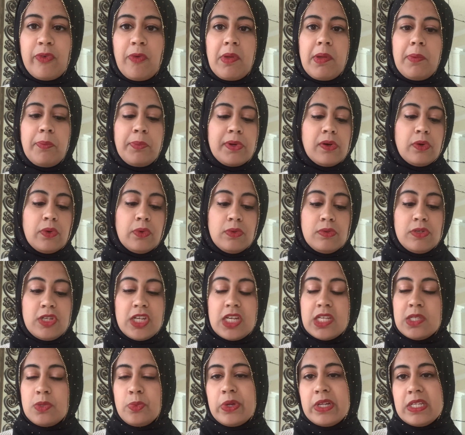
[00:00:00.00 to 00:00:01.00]
people who
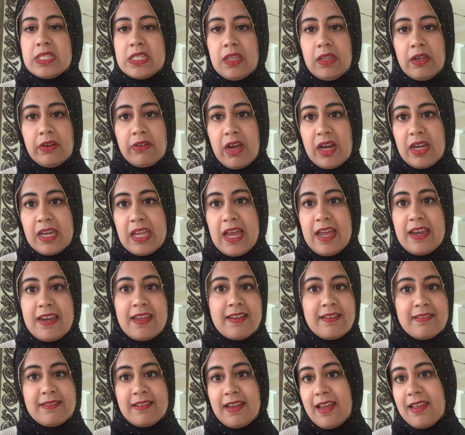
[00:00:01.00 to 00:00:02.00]
just want to see the Grand
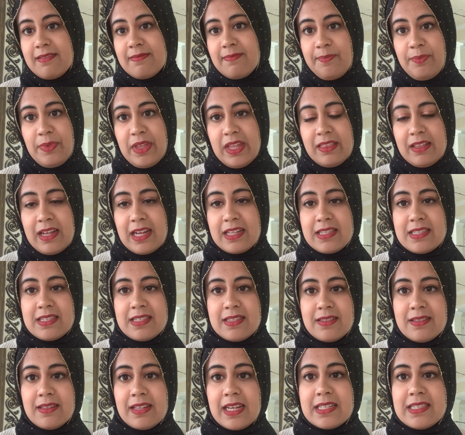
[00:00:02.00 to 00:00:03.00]
Canyon, and that's
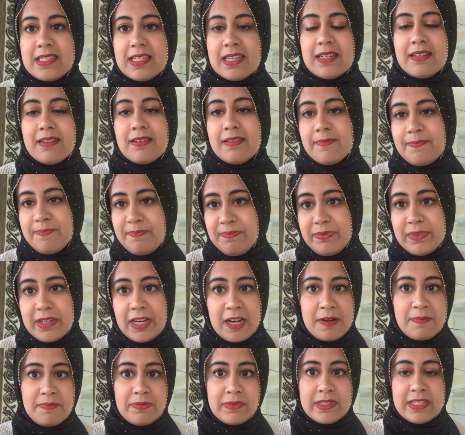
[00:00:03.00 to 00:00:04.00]
it.
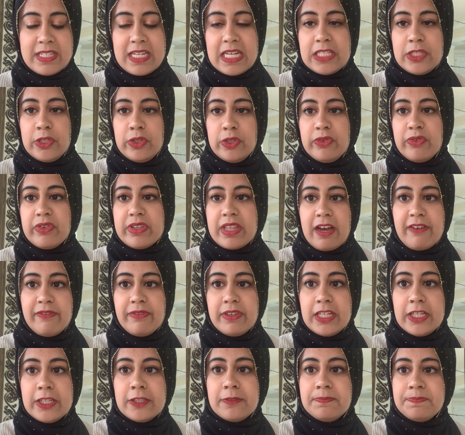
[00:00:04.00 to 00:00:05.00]
Stay tuned for that
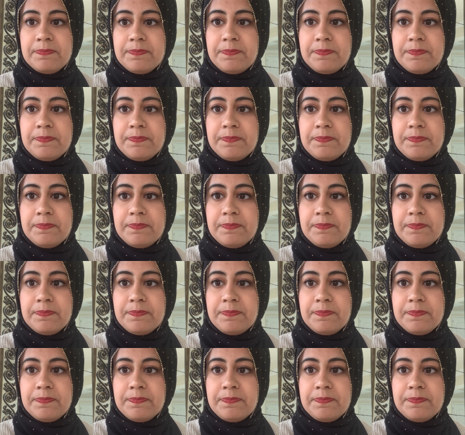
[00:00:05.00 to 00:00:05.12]
video.